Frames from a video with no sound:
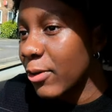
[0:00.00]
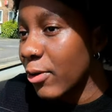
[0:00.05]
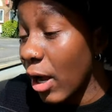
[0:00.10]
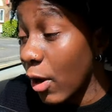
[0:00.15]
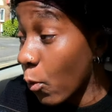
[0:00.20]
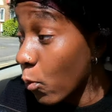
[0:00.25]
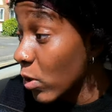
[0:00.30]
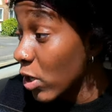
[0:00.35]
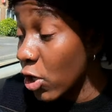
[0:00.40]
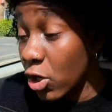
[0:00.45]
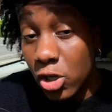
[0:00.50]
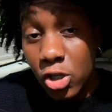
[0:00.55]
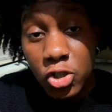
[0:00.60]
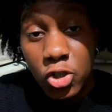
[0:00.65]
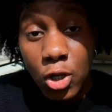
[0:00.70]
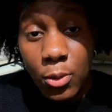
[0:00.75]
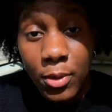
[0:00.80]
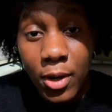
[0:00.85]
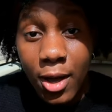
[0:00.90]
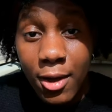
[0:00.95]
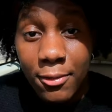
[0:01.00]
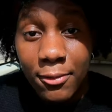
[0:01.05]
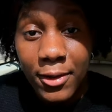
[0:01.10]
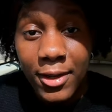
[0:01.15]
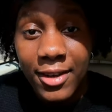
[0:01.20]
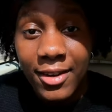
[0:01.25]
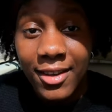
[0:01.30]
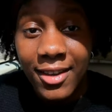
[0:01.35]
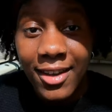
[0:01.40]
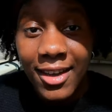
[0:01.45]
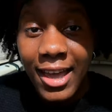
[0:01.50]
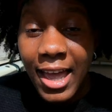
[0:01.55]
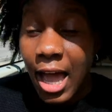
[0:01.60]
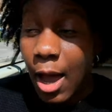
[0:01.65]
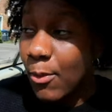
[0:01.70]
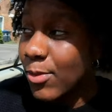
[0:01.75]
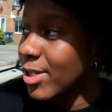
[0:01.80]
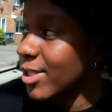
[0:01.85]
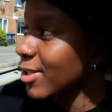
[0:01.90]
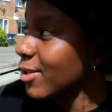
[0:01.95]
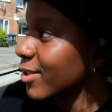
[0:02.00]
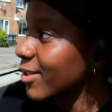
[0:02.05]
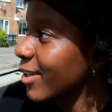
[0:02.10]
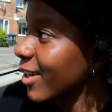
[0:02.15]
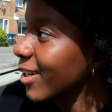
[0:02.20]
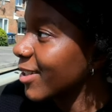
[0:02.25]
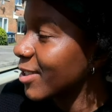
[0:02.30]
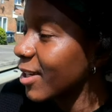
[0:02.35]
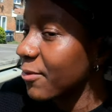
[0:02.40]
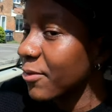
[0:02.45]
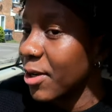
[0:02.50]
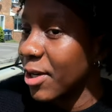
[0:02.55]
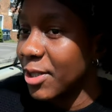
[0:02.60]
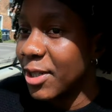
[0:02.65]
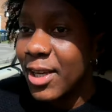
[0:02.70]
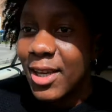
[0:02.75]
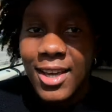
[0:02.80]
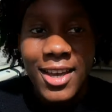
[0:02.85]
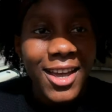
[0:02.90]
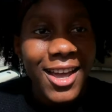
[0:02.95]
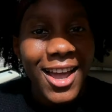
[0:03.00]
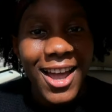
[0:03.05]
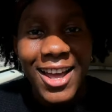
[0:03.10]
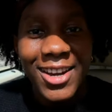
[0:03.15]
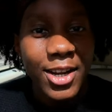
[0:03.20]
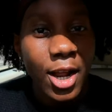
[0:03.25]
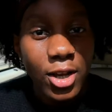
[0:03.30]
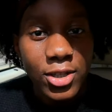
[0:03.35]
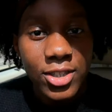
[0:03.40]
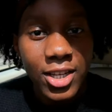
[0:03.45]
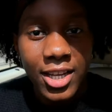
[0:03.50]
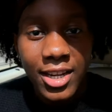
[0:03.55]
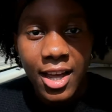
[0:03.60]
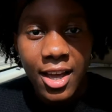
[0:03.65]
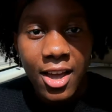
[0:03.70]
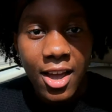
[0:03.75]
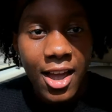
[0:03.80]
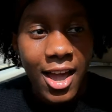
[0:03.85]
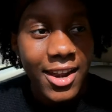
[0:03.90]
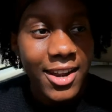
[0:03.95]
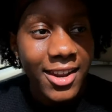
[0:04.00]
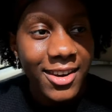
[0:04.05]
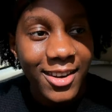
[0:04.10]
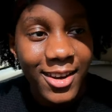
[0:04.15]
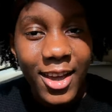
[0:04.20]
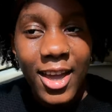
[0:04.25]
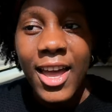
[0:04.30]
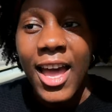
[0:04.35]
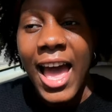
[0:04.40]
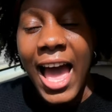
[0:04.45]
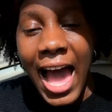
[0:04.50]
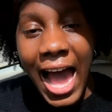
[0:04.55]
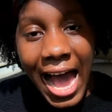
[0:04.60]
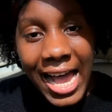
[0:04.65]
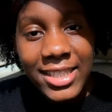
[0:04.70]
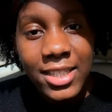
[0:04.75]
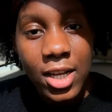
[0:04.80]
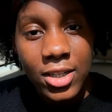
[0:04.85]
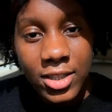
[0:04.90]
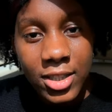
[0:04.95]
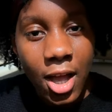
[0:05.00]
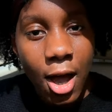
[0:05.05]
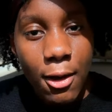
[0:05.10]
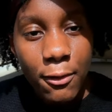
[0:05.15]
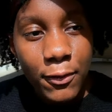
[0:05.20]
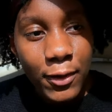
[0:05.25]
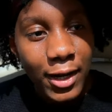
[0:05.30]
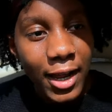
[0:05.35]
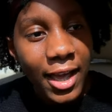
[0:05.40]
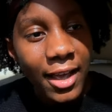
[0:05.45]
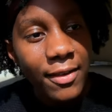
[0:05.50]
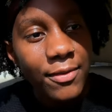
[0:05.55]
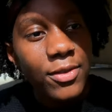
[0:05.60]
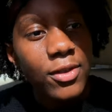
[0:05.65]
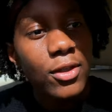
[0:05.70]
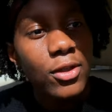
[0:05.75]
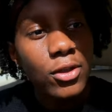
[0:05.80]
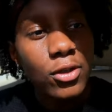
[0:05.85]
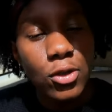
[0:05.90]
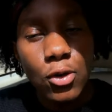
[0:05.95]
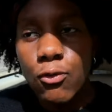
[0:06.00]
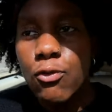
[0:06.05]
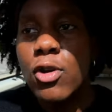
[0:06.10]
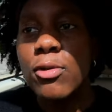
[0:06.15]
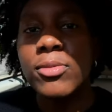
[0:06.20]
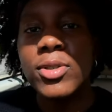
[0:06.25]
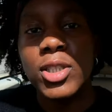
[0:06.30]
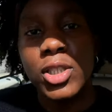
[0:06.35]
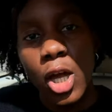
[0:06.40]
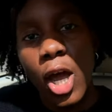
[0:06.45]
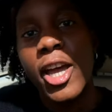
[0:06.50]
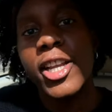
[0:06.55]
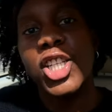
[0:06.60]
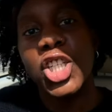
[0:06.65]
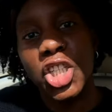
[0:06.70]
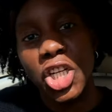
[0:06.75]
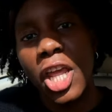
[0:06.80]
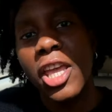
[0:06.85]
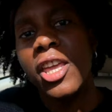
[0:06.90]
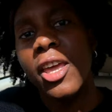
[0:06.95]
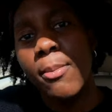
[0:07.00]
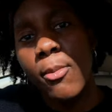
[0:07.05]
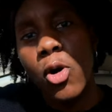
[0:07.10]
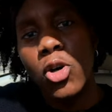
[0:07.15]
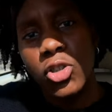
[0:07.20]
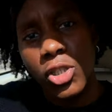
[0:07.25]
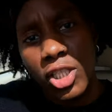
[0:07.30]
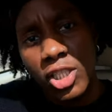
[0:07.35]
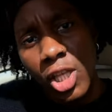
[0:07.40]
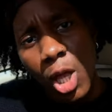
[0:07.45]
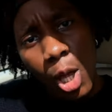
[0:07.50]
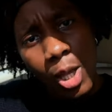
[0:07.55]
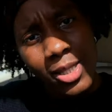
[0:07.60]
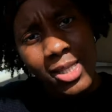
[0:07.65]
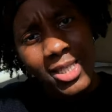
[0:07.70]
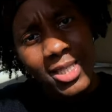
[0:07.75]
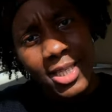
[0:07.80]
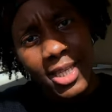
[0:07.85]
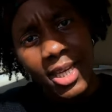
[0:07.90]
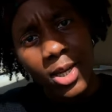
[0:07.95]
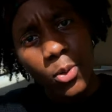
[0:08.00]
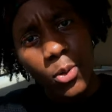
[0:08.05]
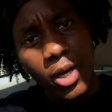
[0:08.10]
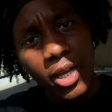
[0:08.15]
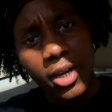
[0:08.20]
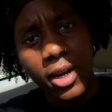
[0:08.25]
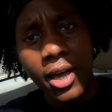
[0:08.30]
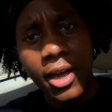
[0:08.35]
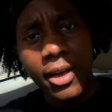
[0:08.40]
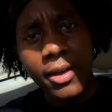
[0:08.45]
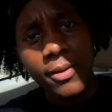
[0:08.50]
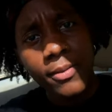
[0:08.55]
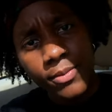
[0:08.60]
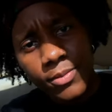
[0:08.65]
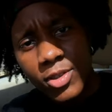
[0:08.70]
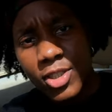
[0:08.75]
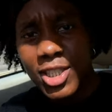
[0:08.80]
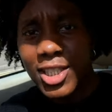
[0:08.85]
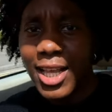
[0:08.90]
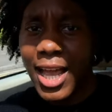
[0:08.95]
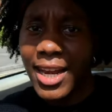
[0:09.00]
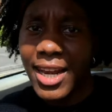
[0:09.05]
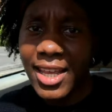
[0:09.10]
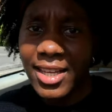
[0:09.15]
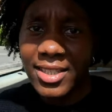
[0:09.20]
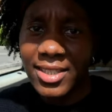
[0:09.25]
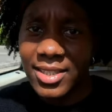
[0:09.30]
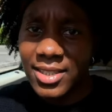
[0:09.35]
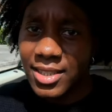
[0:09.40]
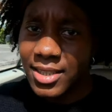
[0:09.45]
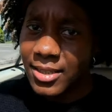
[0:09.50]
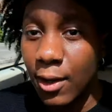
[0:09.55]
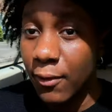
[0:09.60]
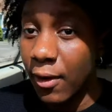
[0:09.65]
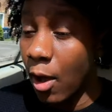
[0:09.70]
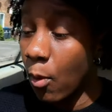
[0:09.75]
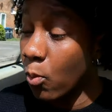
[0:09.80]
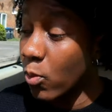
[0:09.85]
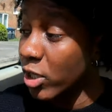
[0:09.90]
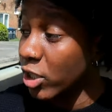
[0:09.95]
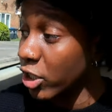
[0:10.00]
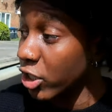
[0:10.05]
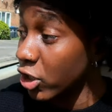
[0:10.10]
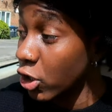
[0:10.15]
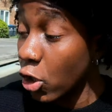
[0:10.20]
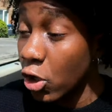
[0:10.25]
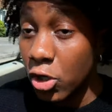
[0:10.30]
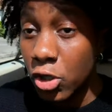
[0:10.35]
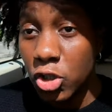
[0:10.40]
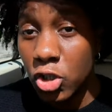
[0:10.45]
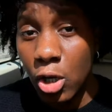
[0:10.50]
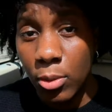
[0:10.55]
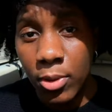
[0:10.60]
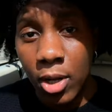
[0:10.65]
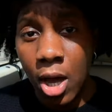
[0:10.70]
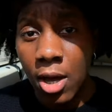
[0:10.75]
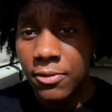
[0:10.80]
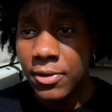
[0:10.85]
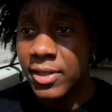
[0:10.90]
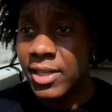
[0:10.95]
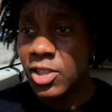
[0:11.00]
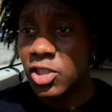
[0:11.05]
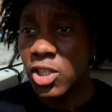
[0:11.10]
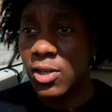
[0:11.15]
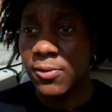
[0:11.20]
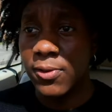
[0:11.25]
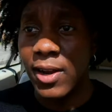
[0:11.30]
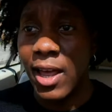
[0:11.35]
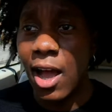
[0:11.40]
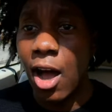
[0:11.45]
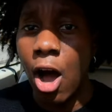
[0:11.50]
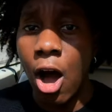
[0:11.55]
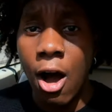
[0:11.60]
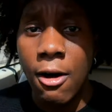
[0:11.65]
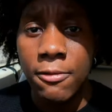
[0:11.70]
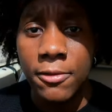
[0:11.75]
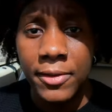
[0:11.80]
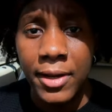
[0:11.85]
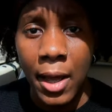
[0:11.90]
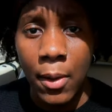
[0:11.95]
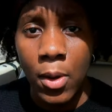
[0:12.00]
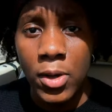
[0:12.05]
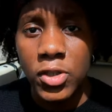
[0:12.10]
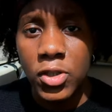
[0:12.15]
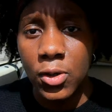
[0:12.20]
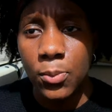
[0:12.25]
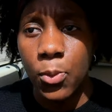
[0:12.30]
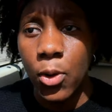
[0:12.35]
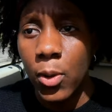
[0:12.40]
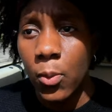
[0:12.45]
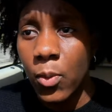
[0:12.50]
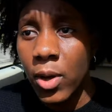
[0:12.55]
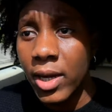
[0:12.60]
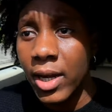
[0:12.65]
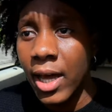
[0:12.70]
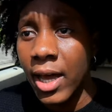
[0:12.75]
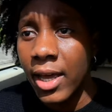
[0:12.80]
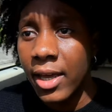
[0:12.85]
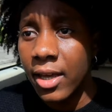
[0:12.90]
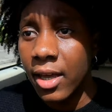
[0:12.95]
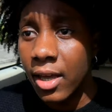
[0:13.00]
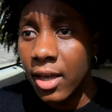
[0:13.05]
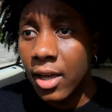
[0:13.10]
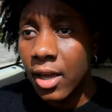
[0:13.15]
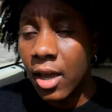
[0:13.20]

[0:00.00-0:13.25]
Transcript: We couldn't stop laughing. And we just looked at each other. And I was looking at her. And then as I was laughing, like, the room started shaking more. So it started tilting, like, just like this. And we just couldn't stop laughing, literally for like half an hour, to the point where like